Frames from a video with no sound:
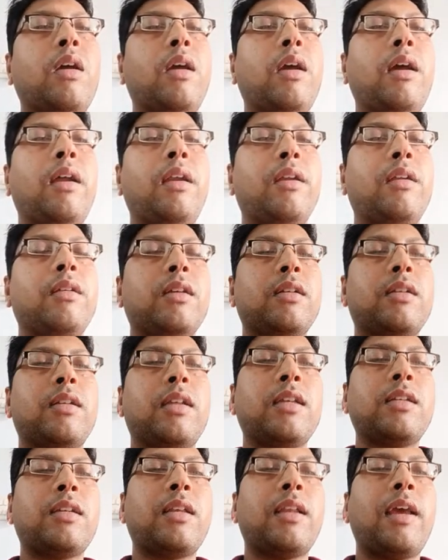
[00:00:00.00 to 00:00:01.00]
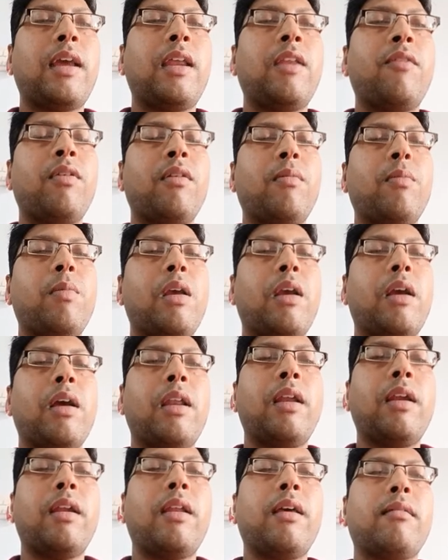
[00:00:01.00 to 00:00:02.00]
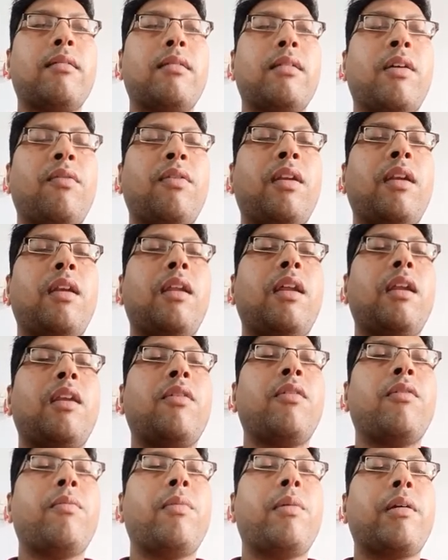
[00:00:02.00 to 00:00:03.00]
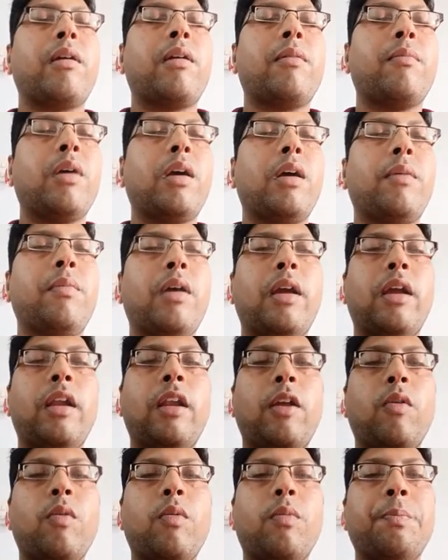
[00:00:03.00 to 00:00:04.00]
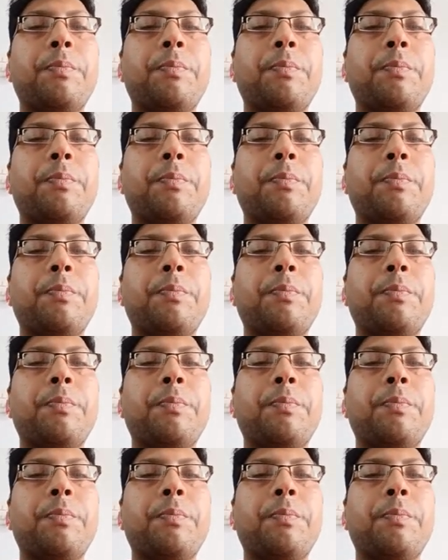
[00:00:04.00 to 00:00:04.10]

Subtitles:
and the test line will be colorless, definitely it will become negative.